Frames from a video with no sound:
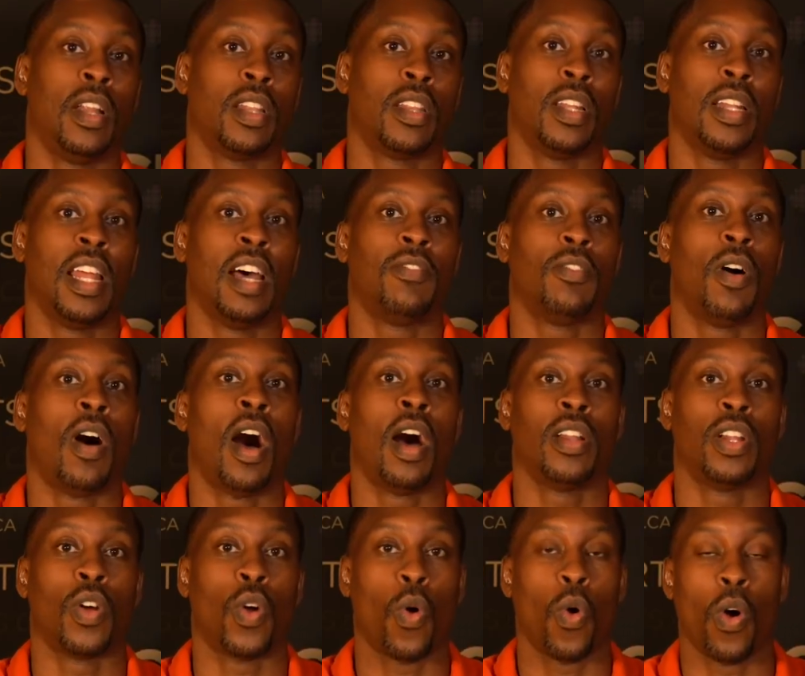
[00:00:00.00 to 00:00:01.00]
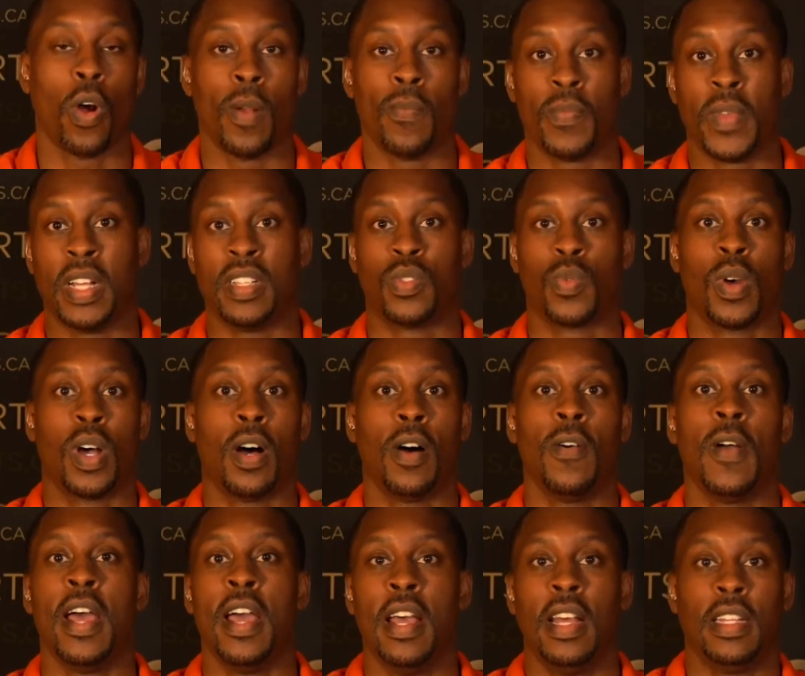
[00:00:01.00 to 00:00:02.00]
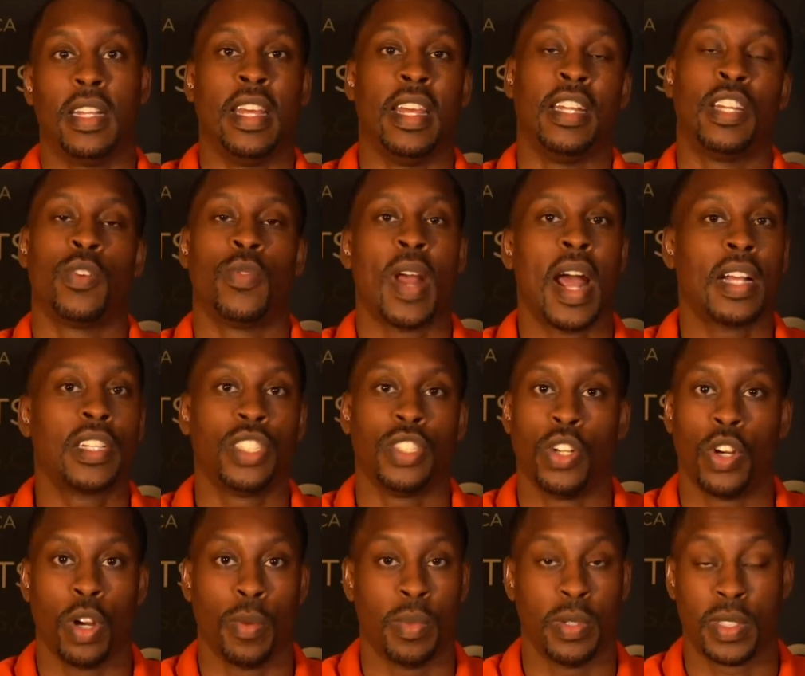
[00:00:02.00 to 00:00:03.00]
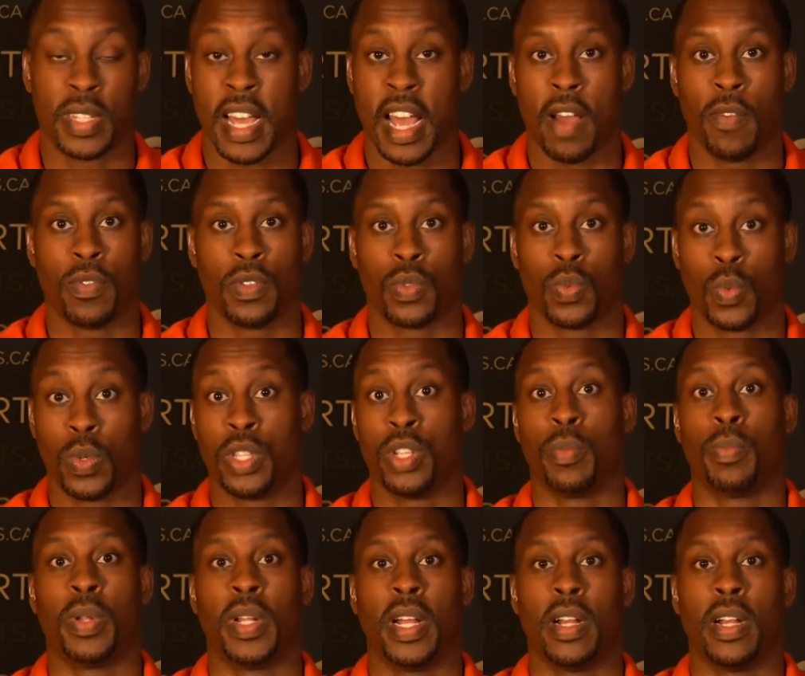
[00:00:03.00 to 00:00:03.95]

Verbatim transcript: another level on the court as well. The interaction you're able to have with, with your